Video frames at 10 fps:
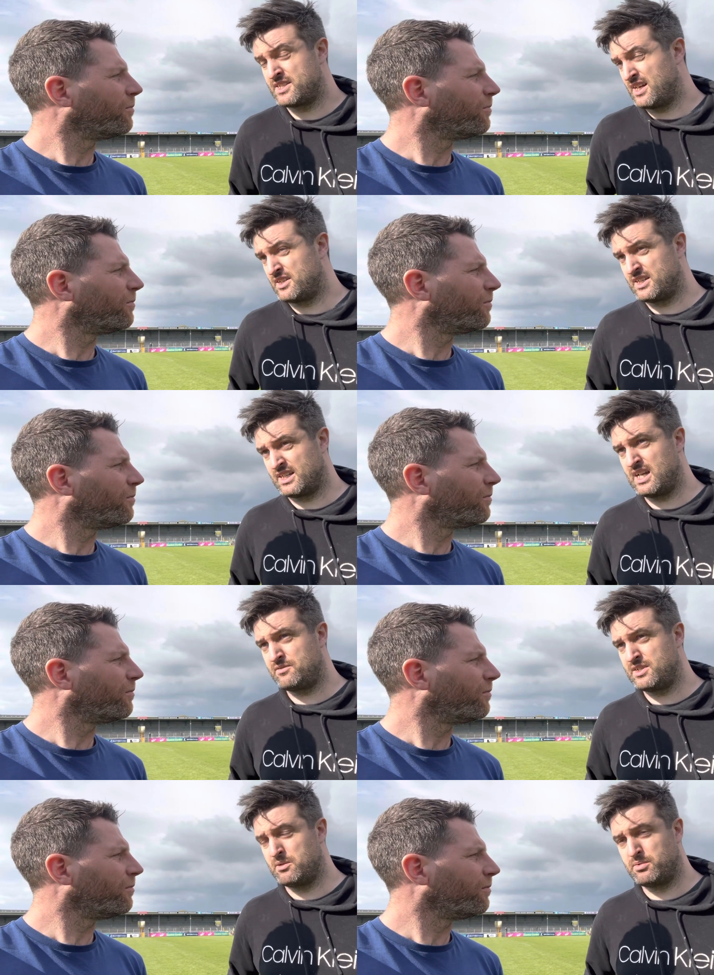Speaker 1: start that they
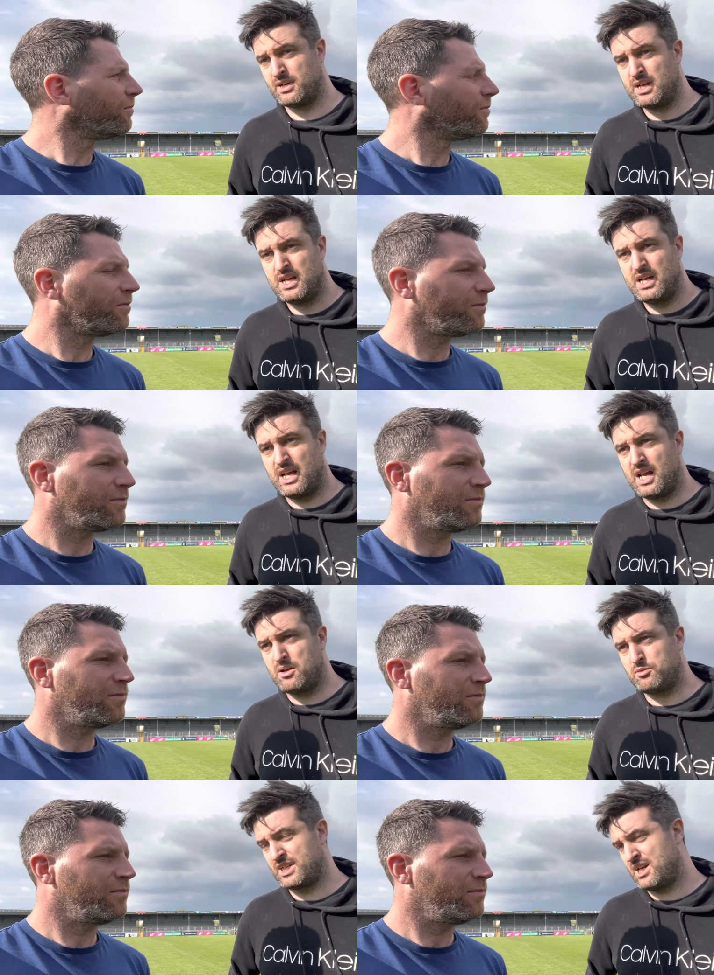gave Tip.
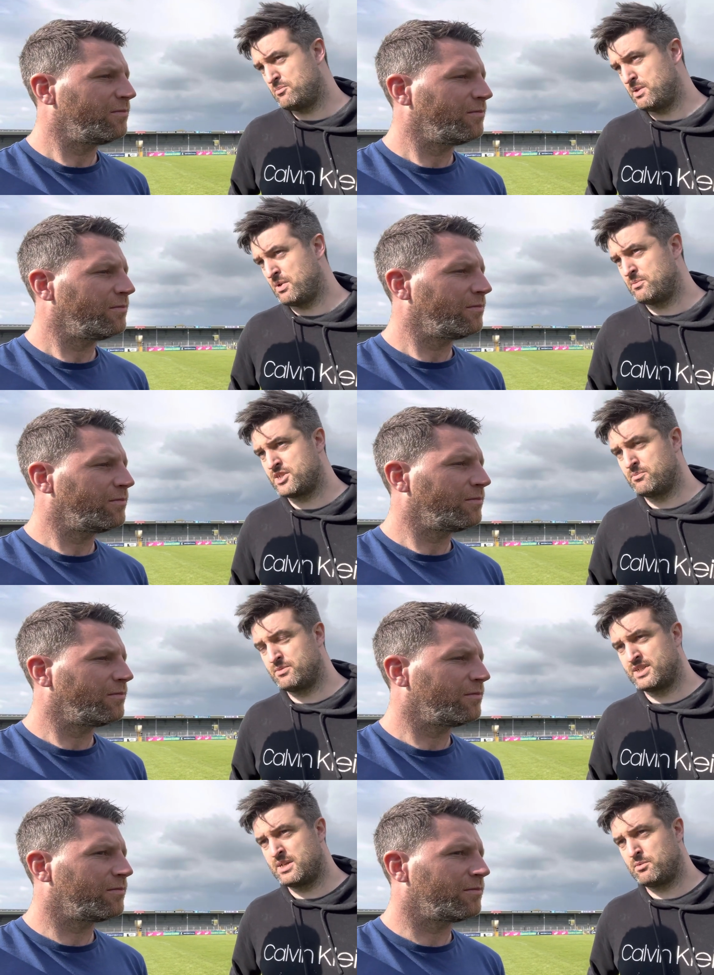But that'll be probably
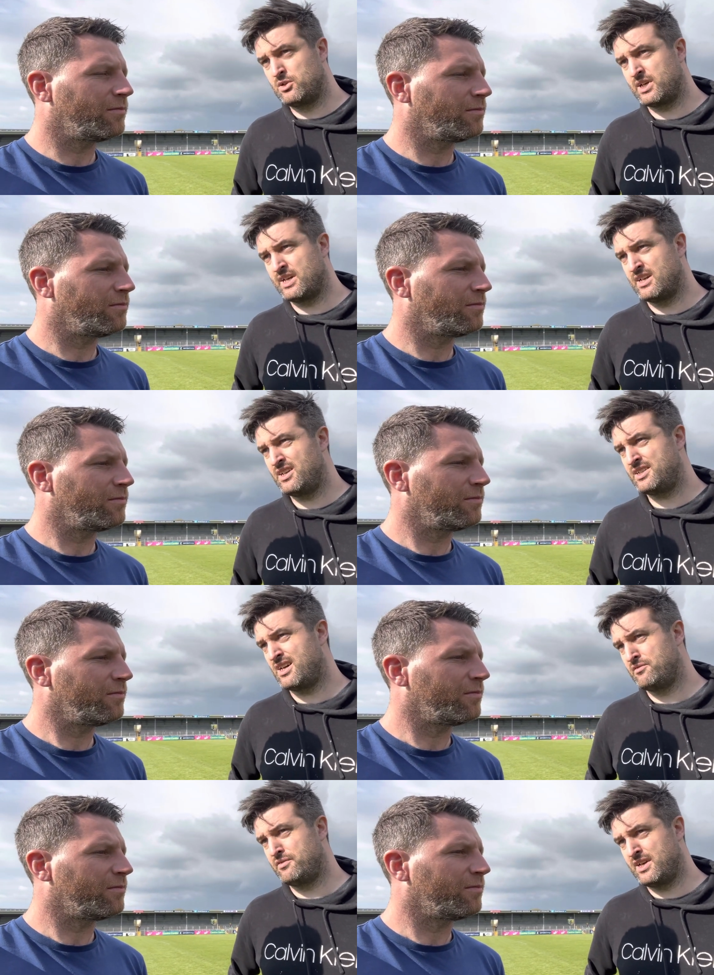something to Tip look at. And I
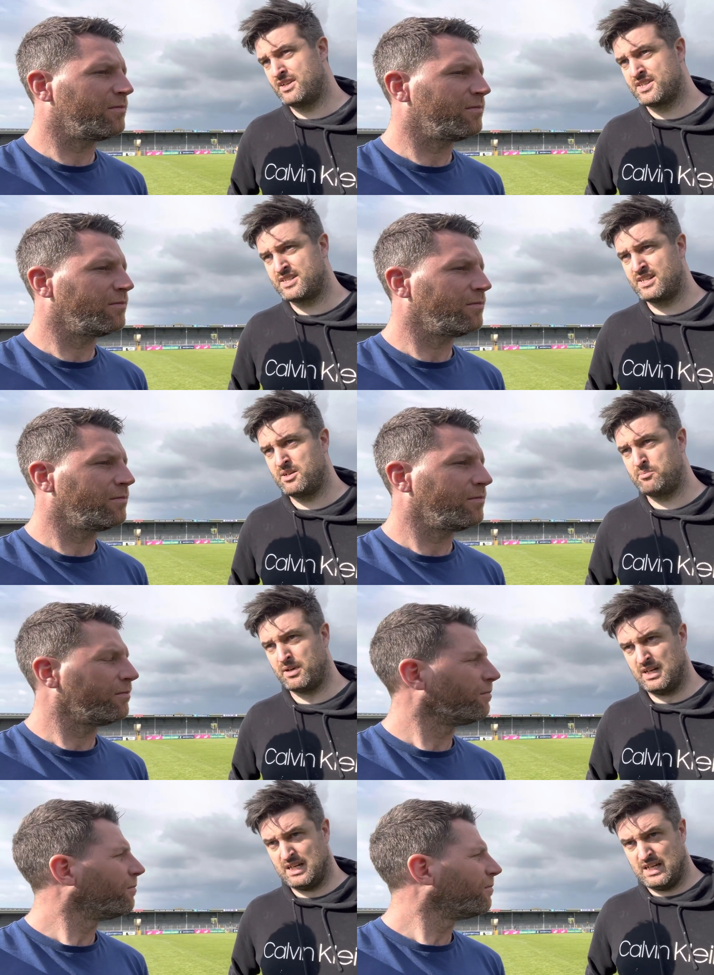thought, in fairness to Tip,
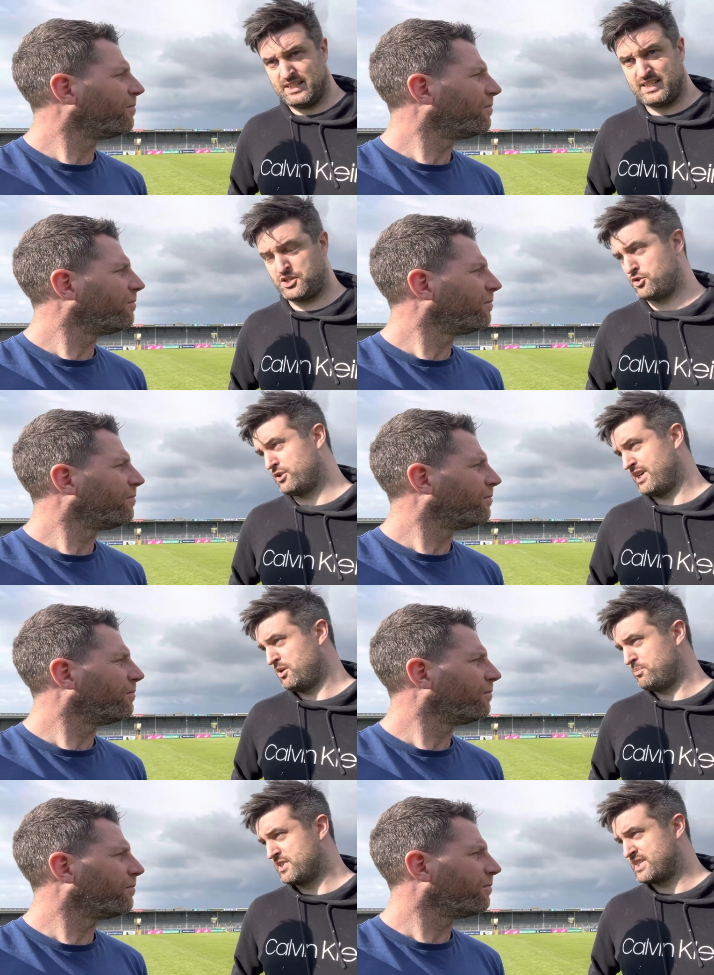they shored that
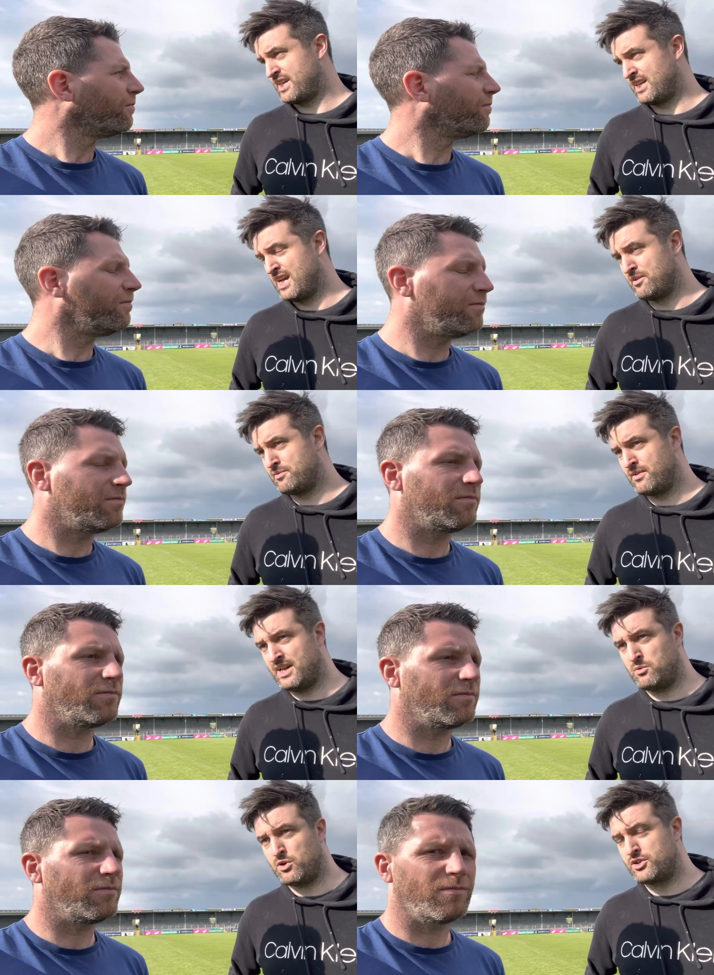up in the second half,
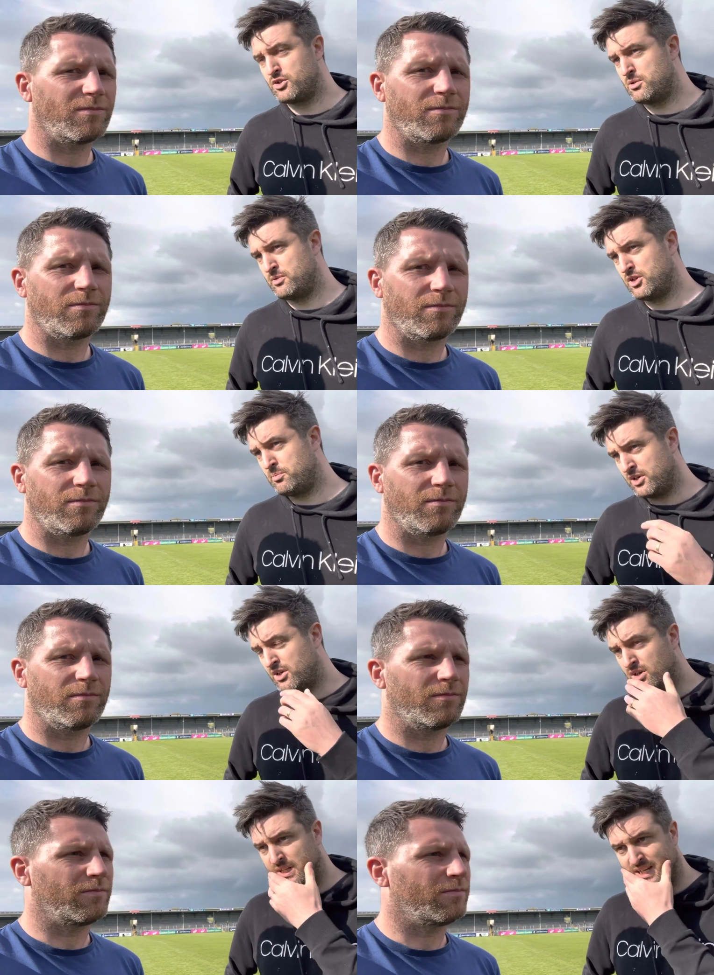and they weren't opened up at
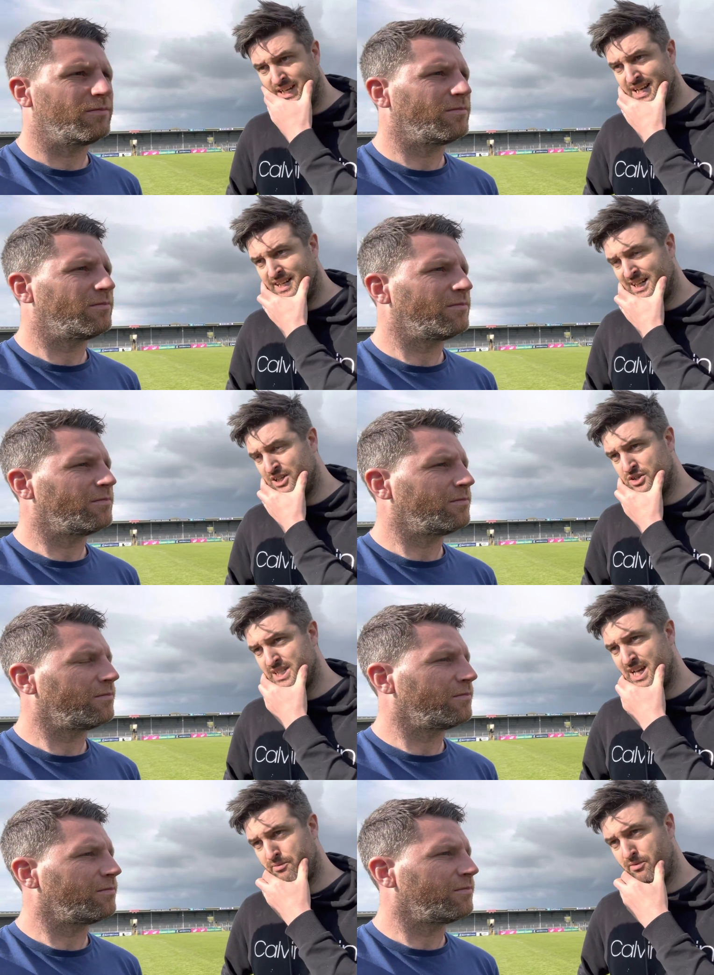all, and they
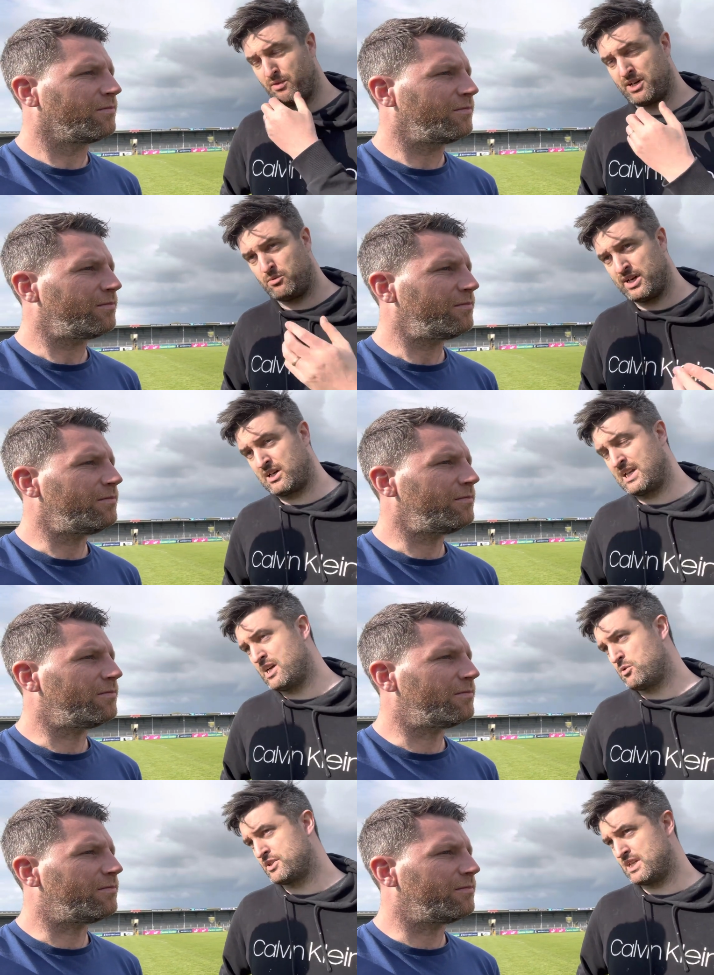closed off. Whether
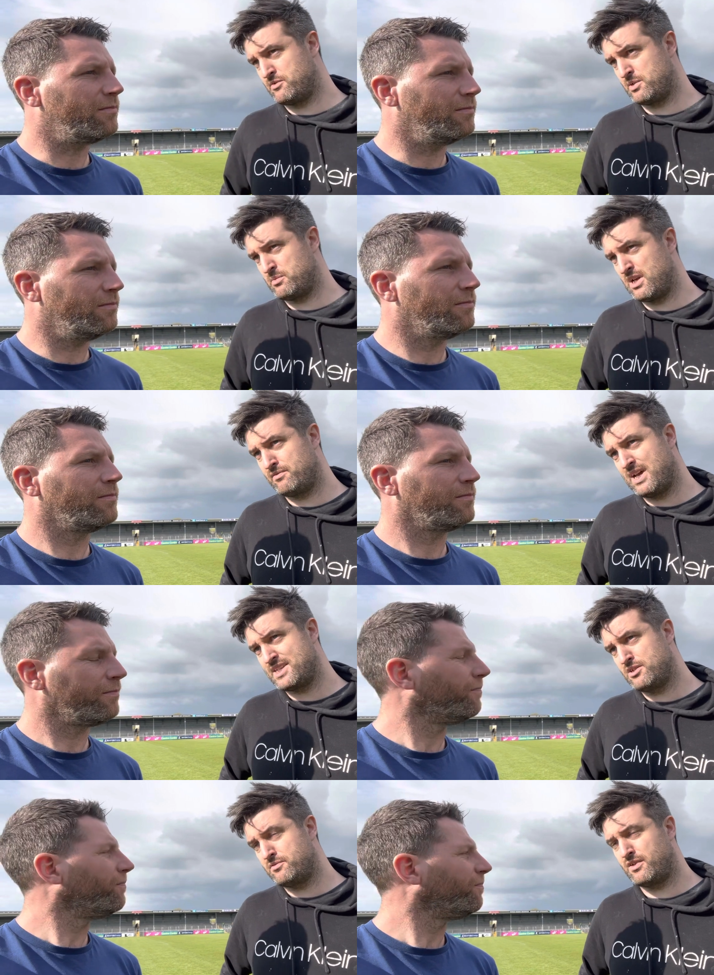Clare weren't delivering the ball
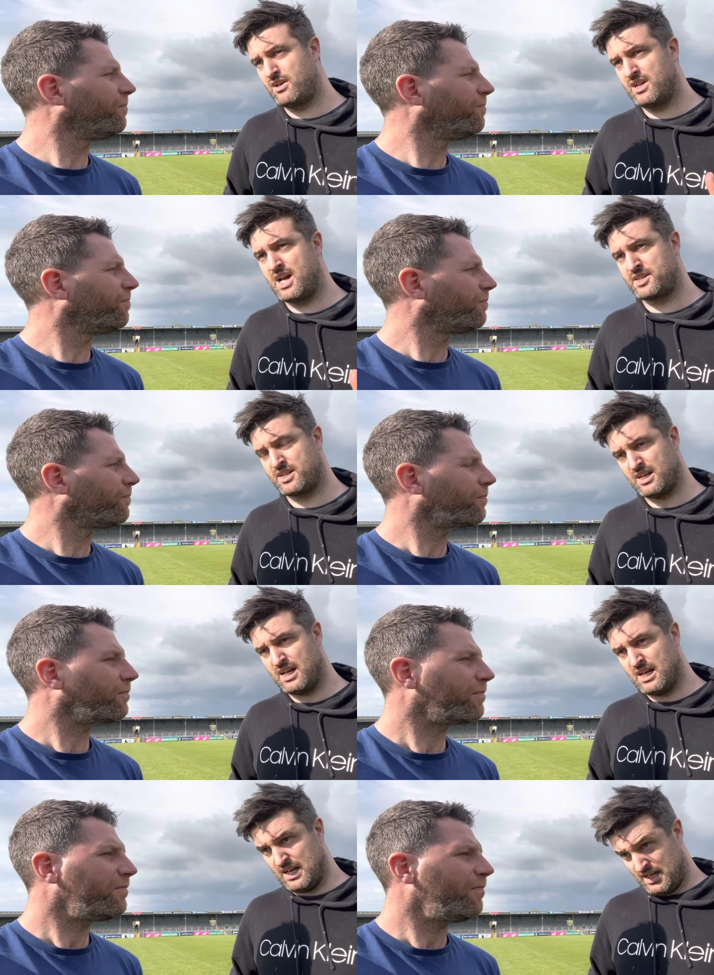fast enough or not,
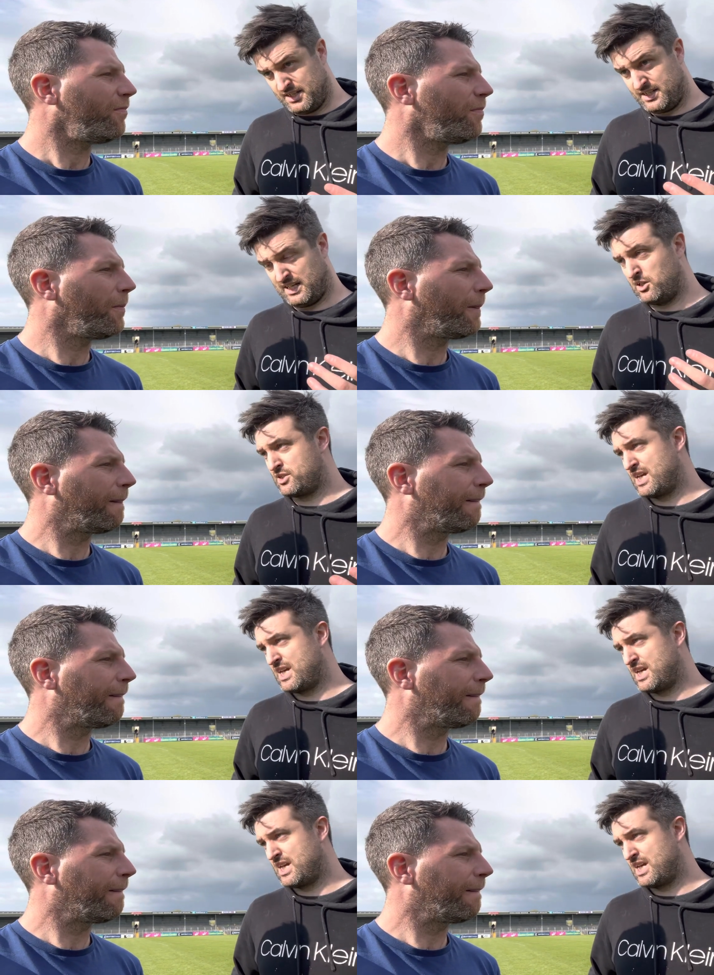they closed